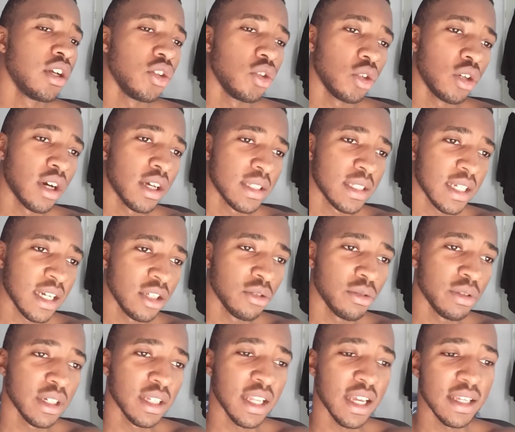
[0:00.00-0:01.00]
You go outside and you
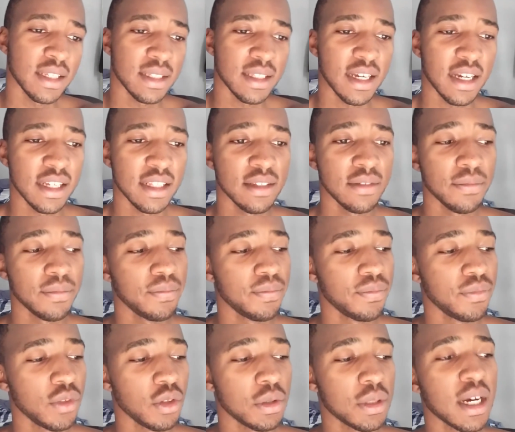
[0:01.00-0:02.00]
realize that
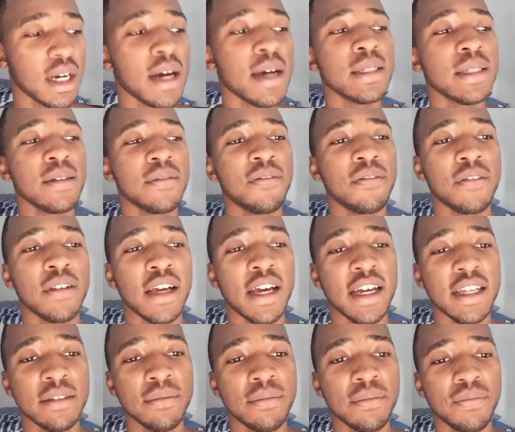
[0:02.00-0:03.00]
your tires are
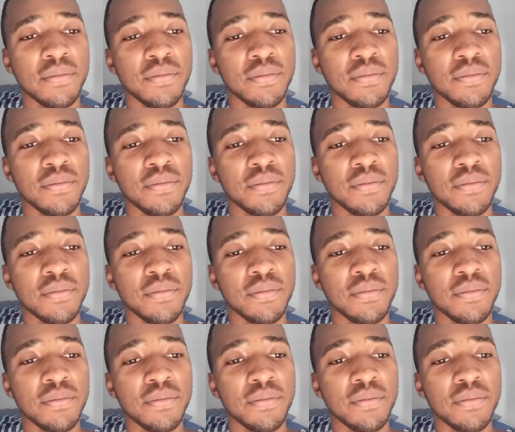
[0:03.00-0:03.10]
flat.